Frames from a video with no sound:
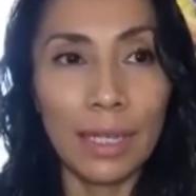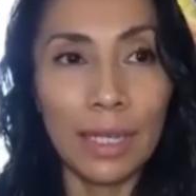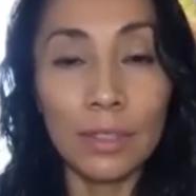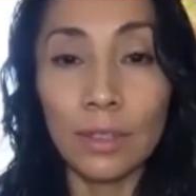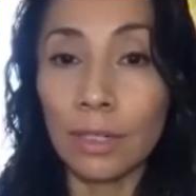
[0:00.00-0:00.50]

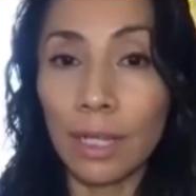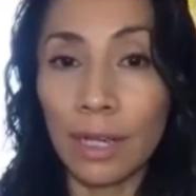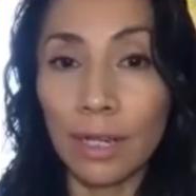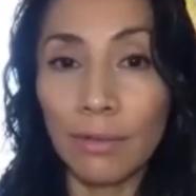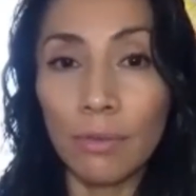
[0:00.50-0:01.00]
in our
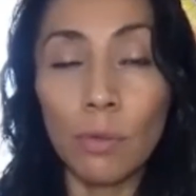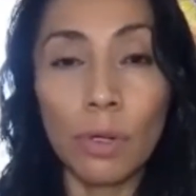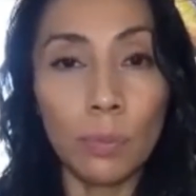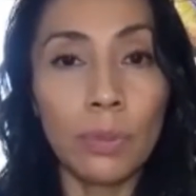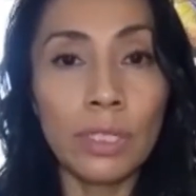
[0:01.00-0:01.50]
life
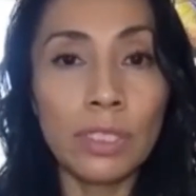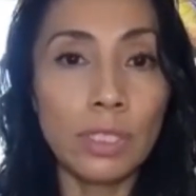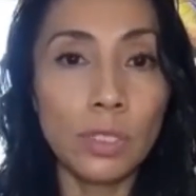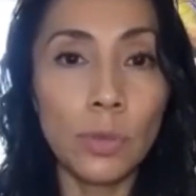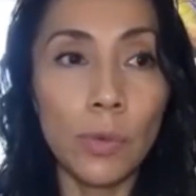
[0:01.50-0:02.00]
we're put in
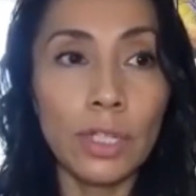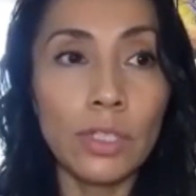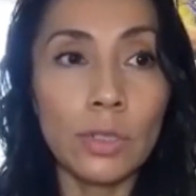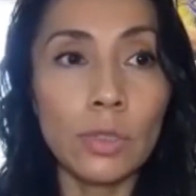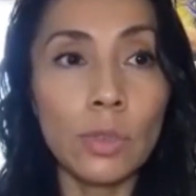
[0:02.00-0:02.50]

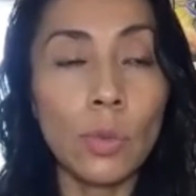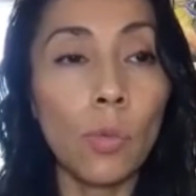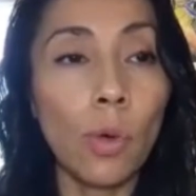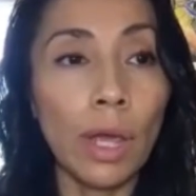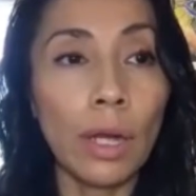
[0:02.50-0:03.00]
situations
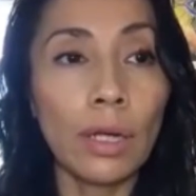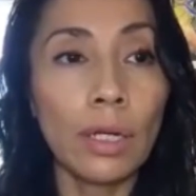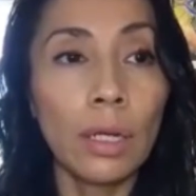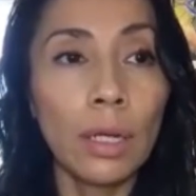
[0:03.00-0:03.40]
where